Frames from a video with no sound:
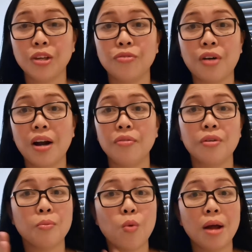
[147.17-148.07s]
It could vary
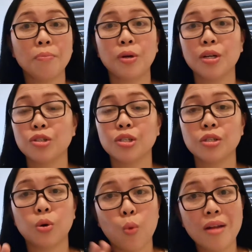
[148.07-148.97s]
from one
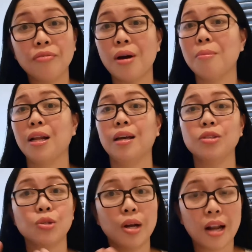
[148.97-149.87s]
person or one
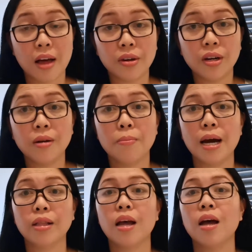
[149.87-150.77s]
family to another,
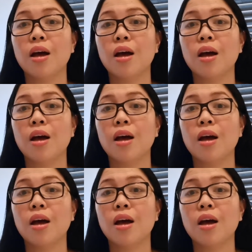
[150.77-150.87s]
but